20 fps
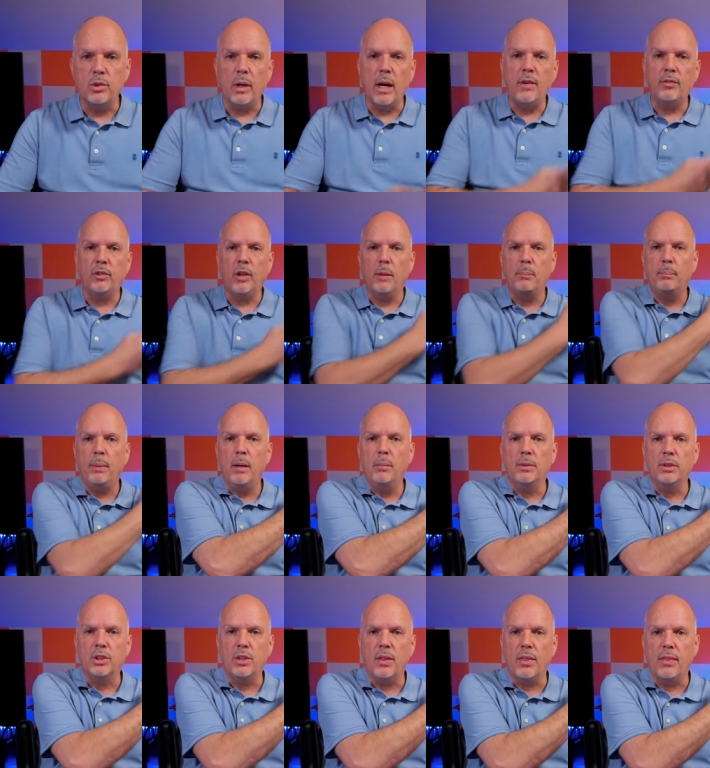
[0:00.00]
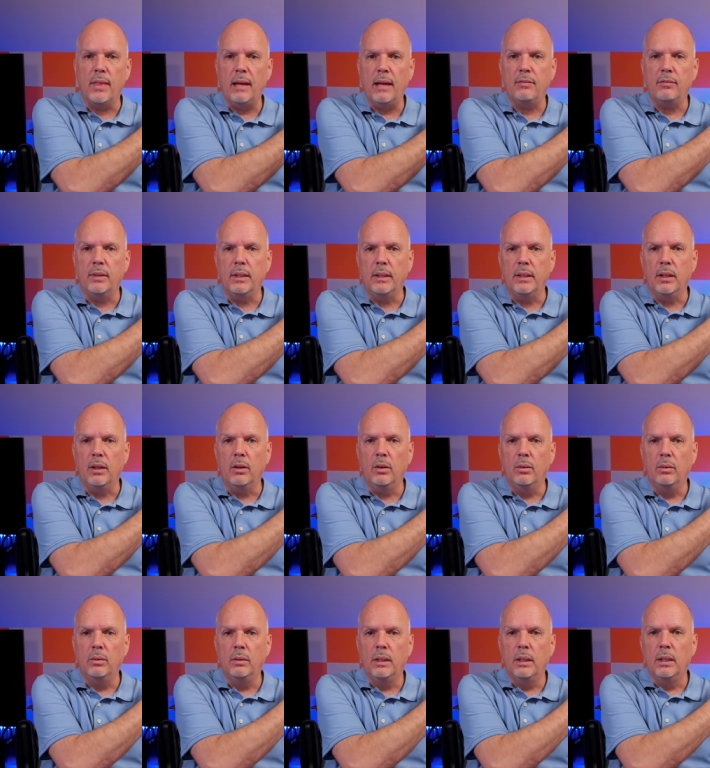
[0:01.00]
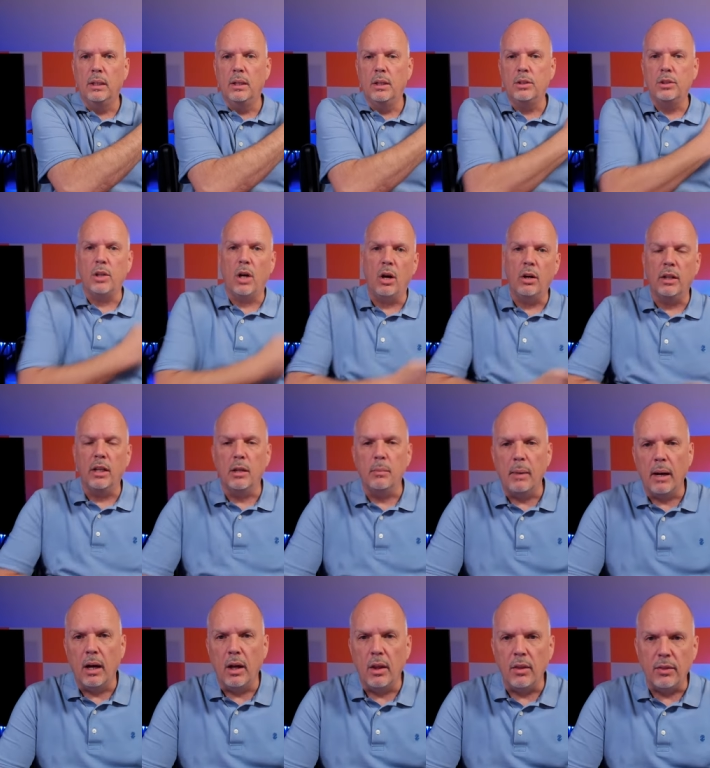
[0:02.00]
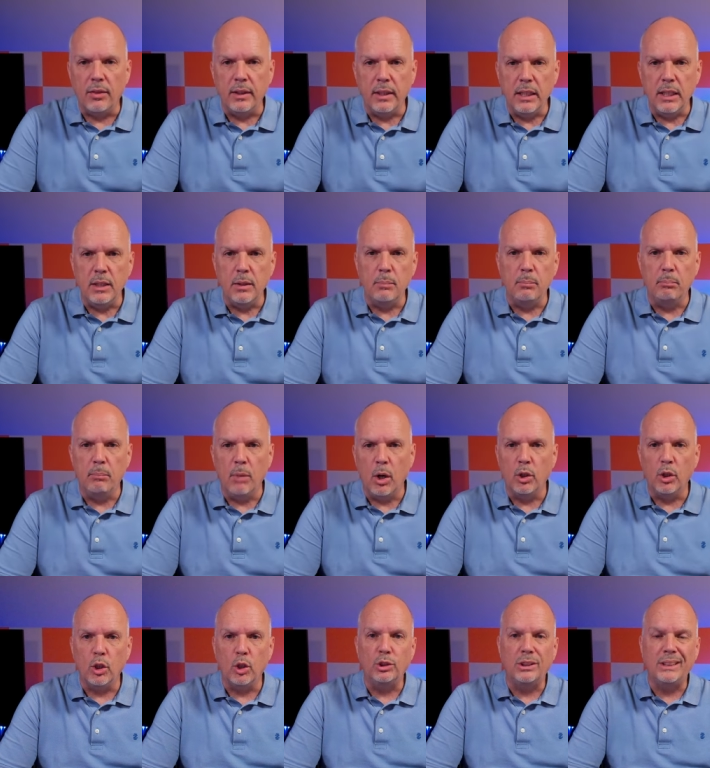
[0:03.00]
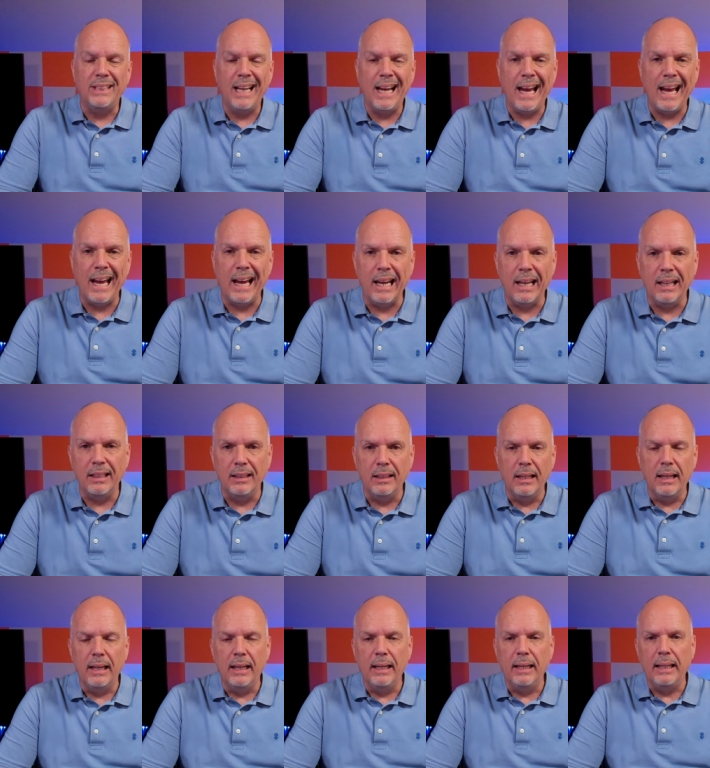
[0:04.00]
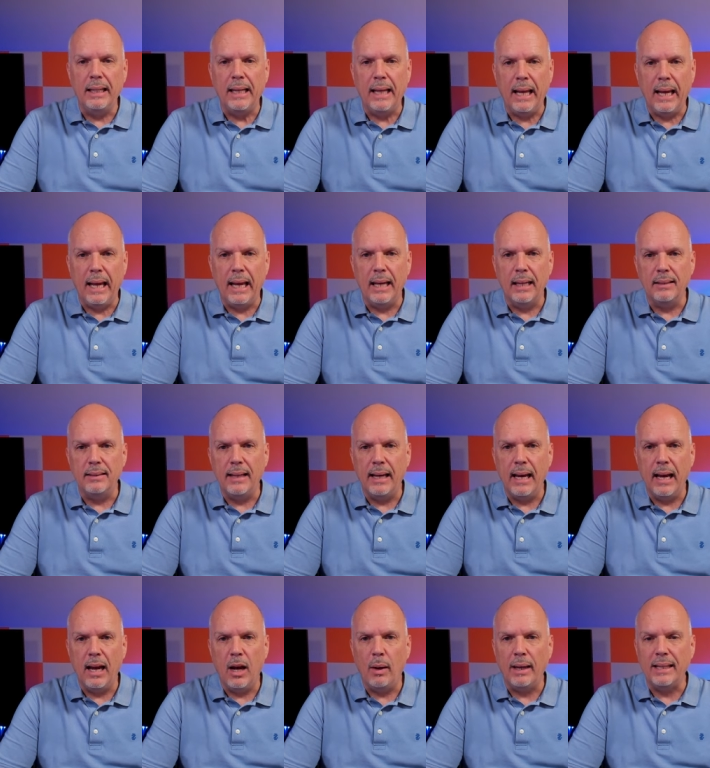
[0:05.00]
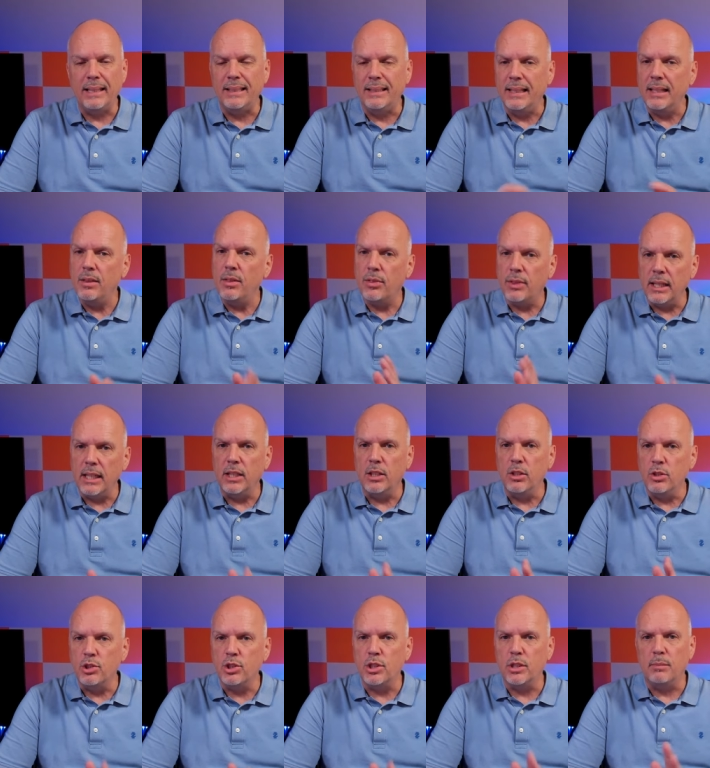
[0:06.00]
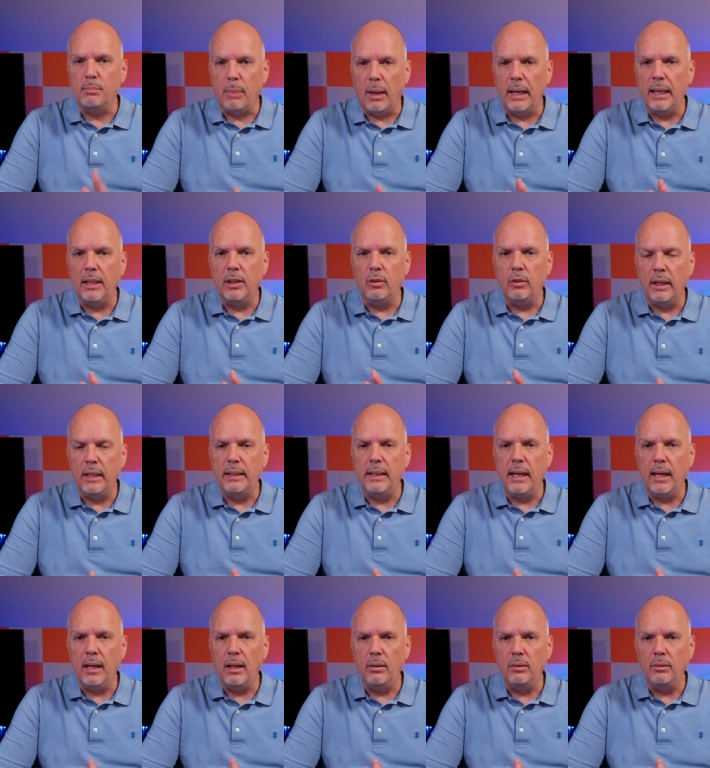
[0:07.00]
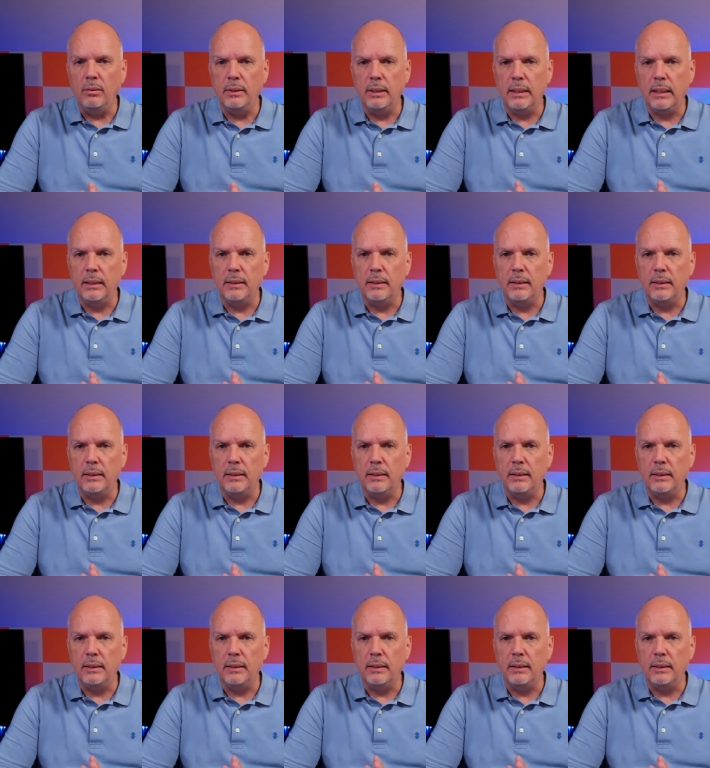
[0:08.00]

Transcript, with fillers: so after I published that video talking about the Moto tag and how I didn't think you should buy it right now